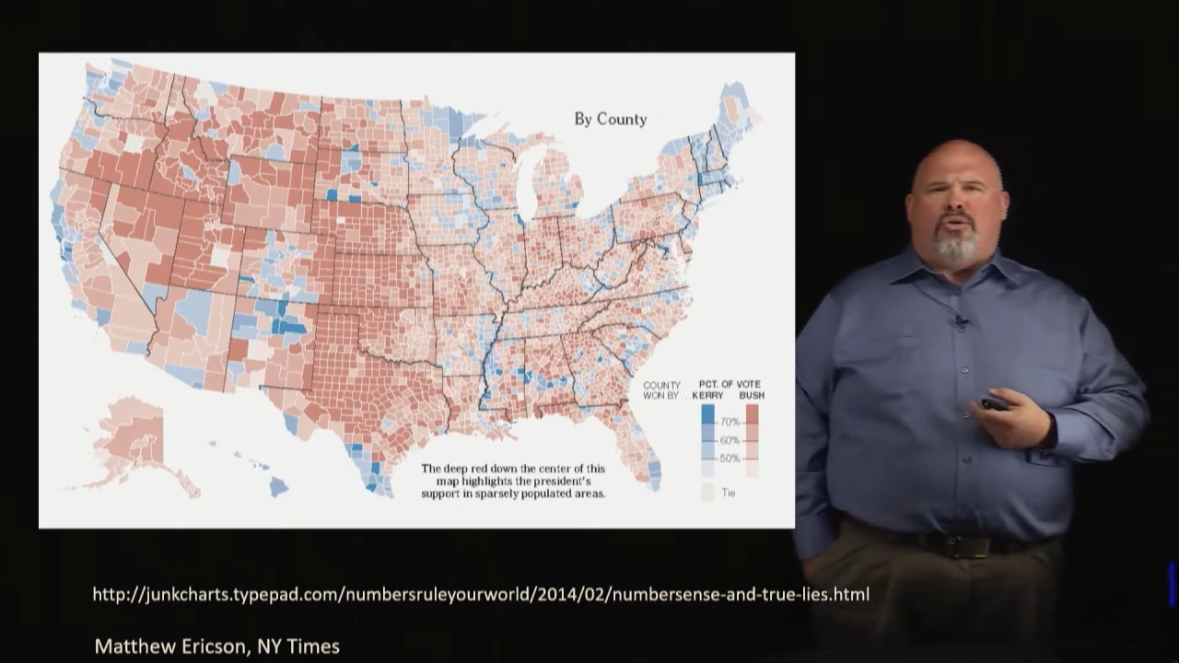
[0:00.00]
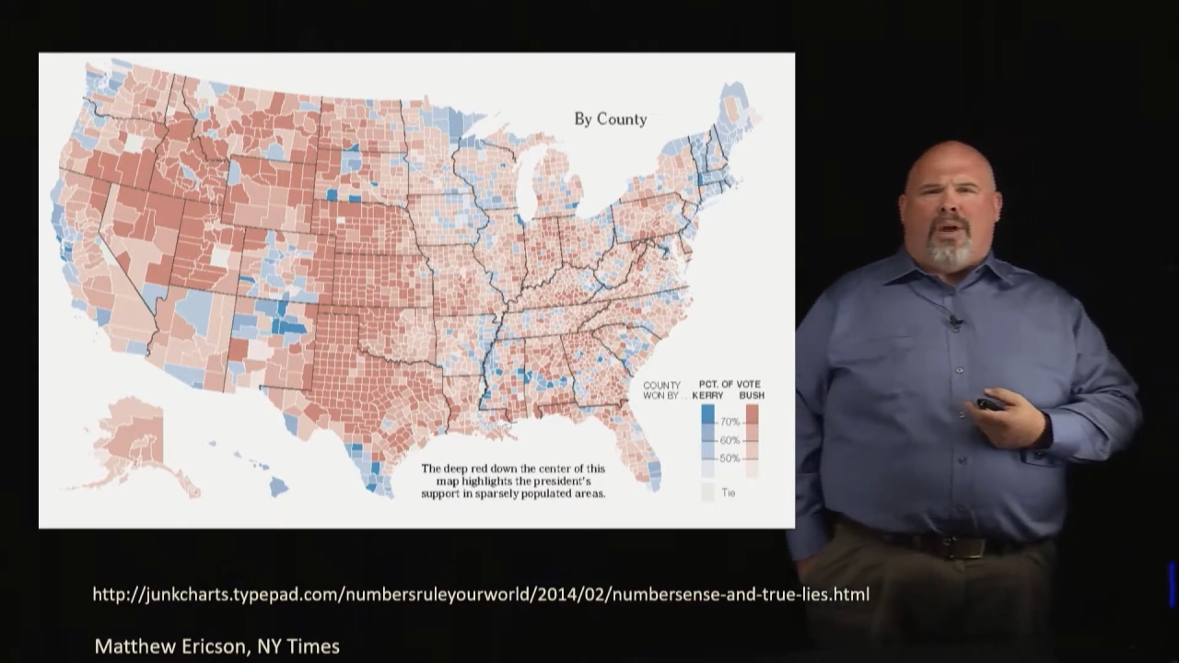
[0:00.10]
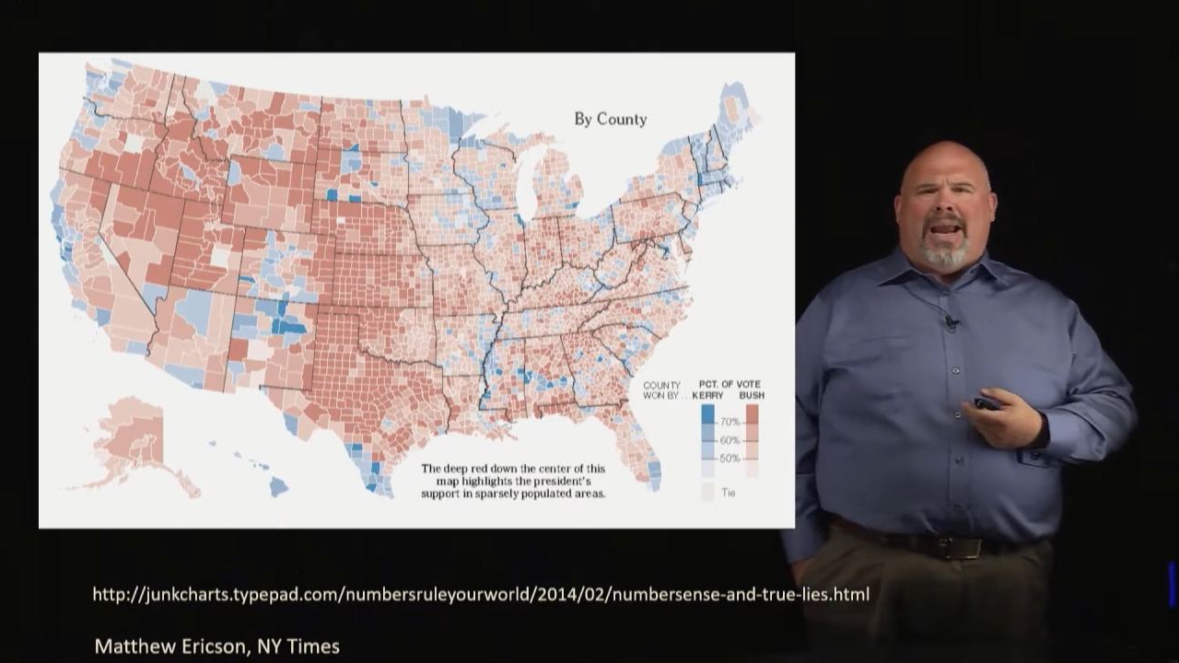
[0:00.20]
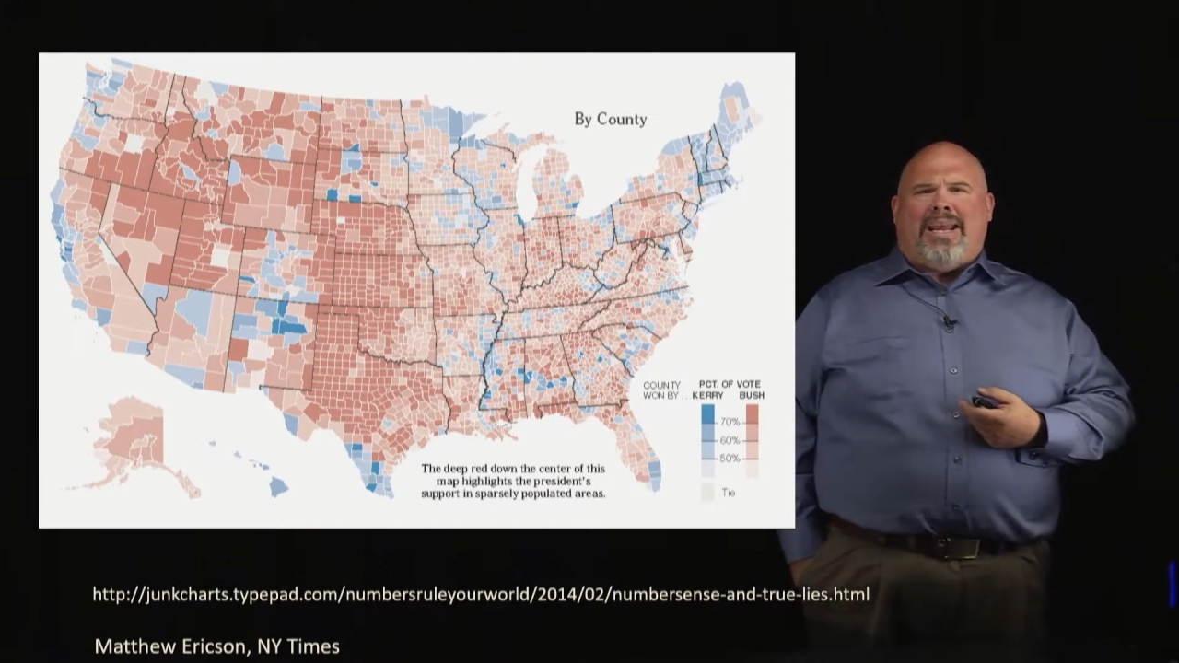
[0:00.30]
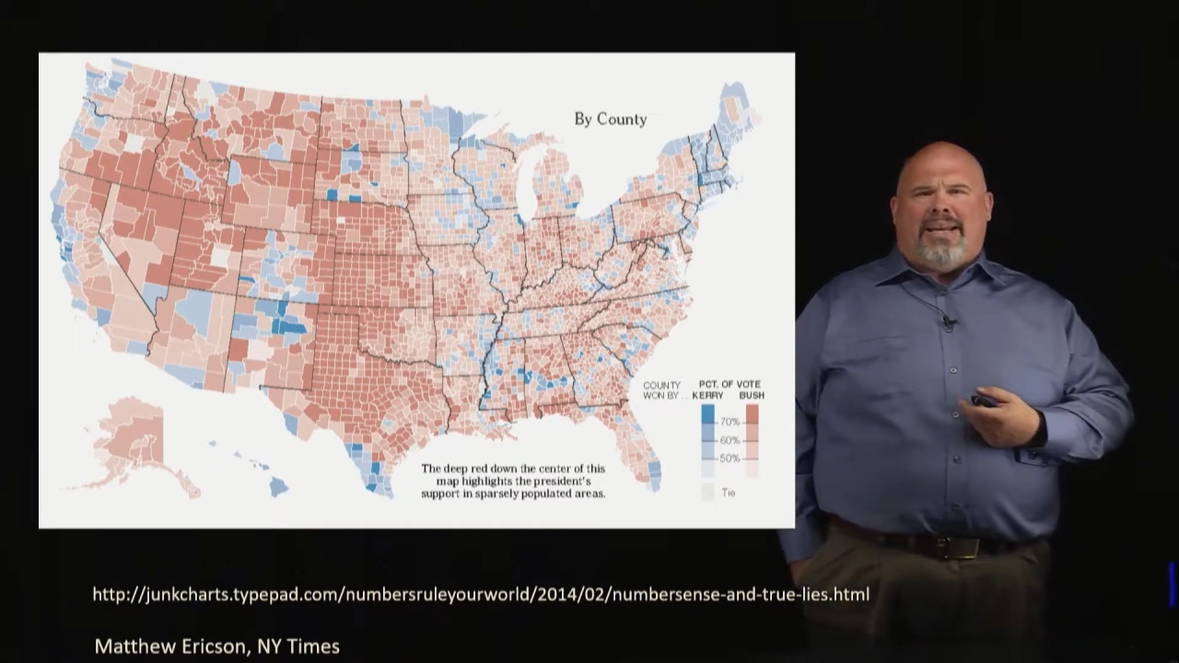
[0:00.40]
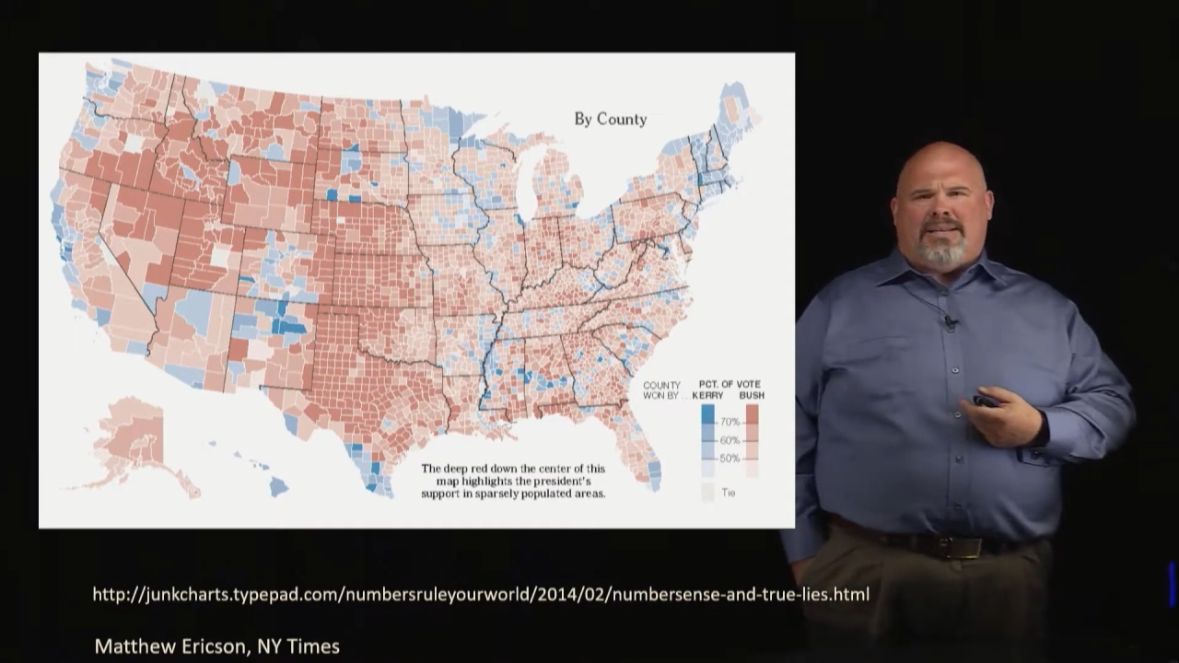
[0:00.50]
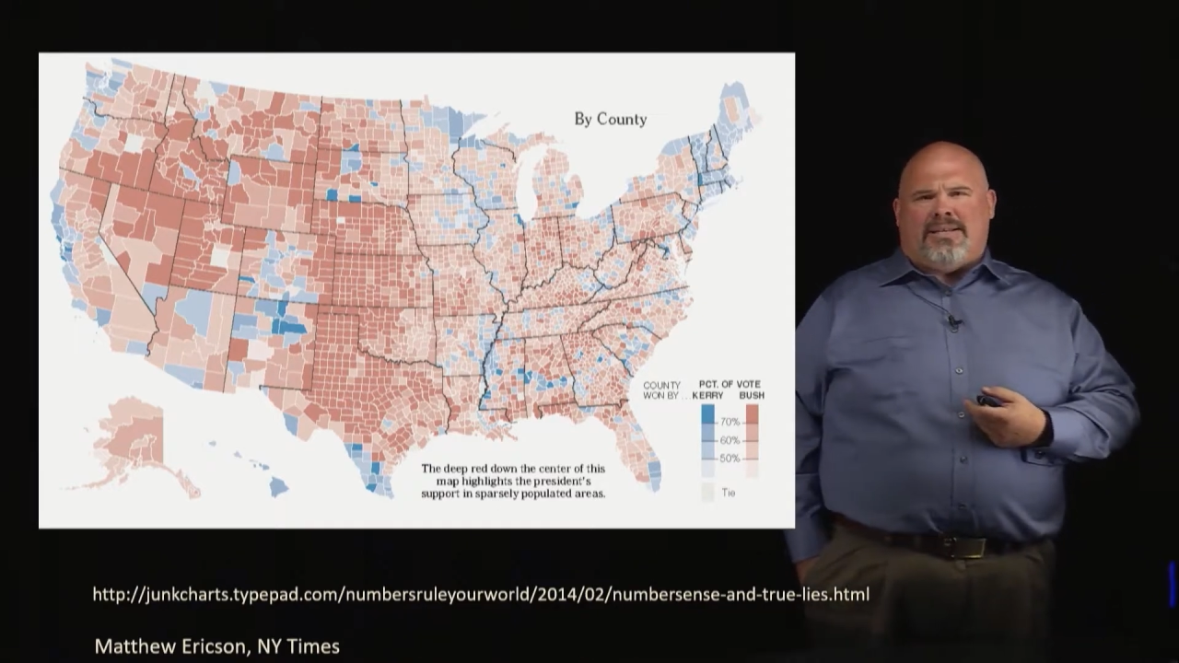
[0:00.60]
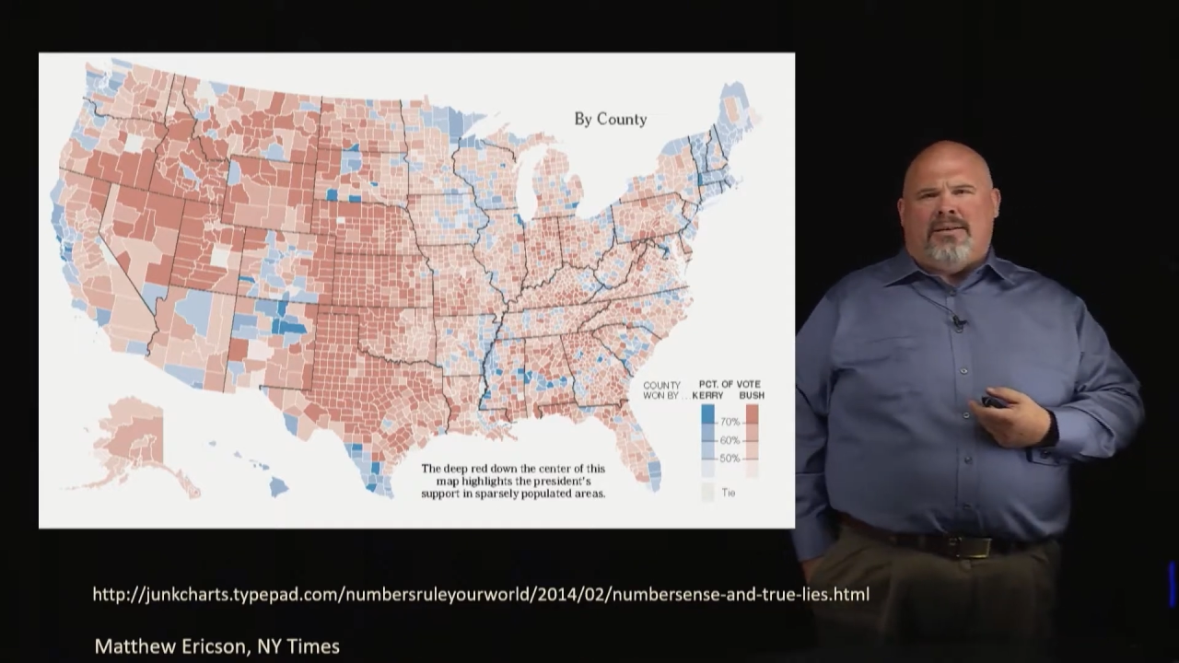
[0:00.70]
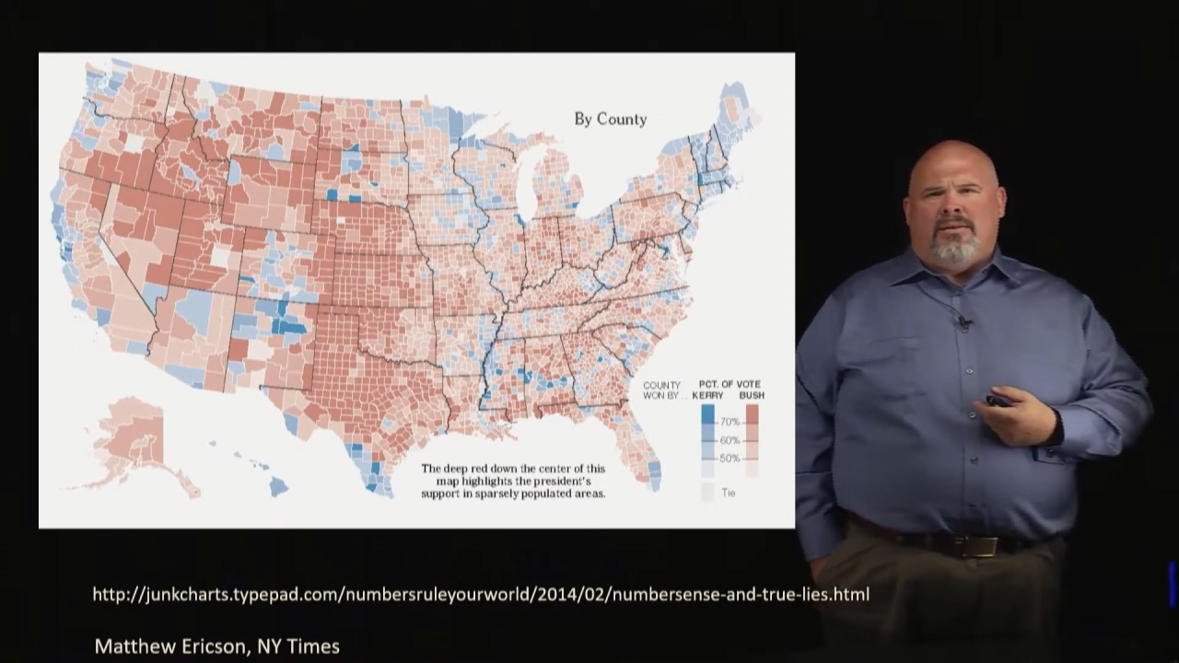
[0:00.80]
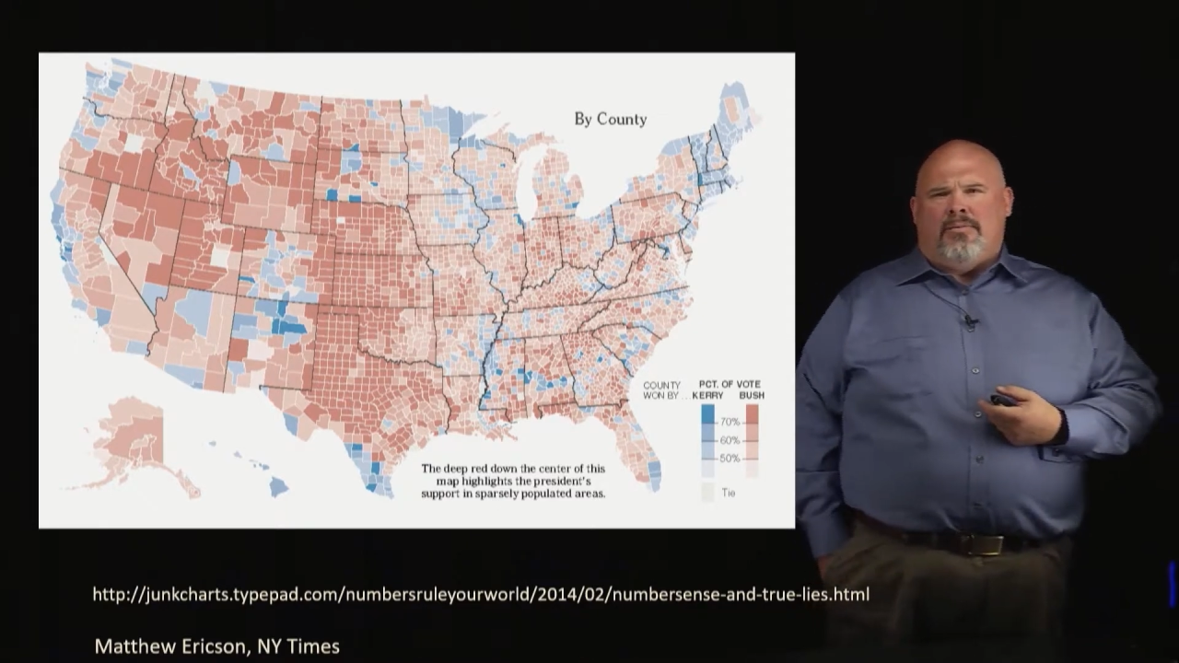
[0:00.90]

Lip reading: gradient